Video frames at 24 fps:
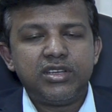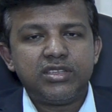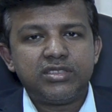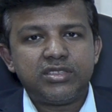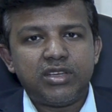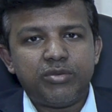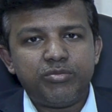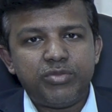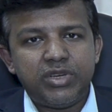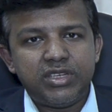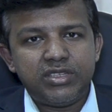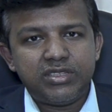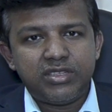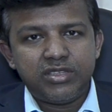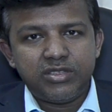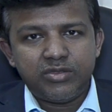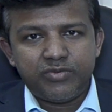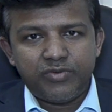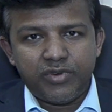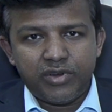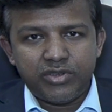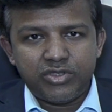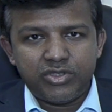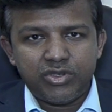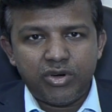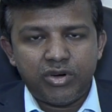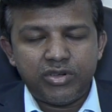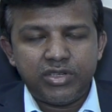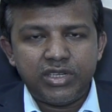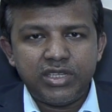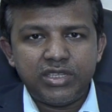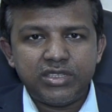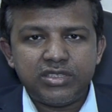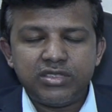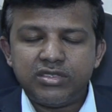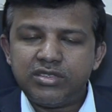some medicines for
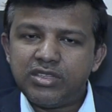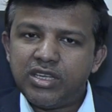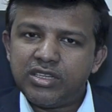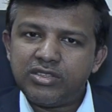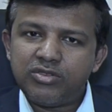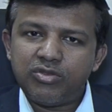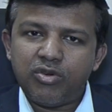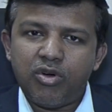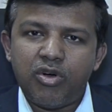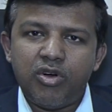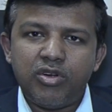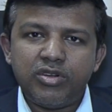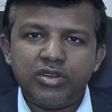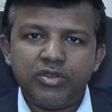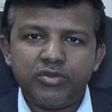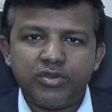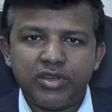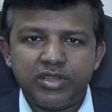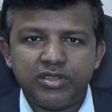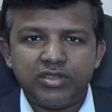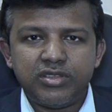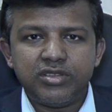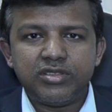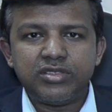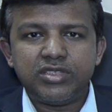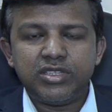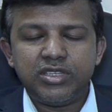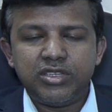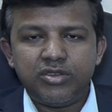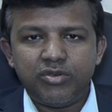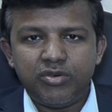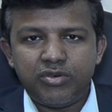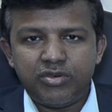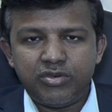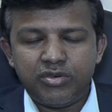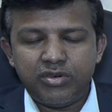jaundice that all you can uh,
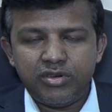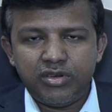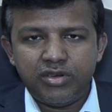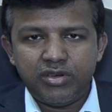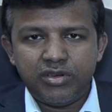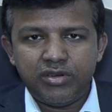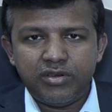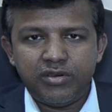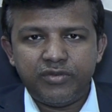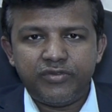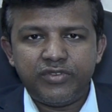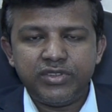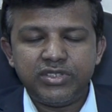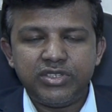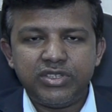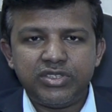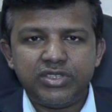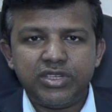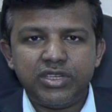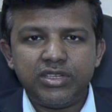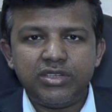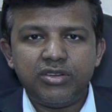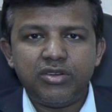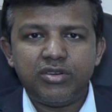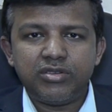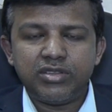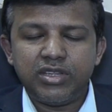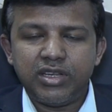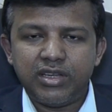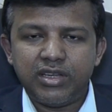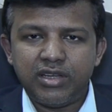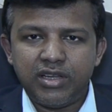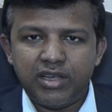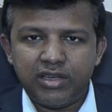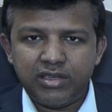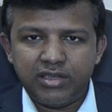see on uh, physician or
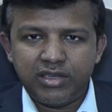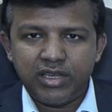the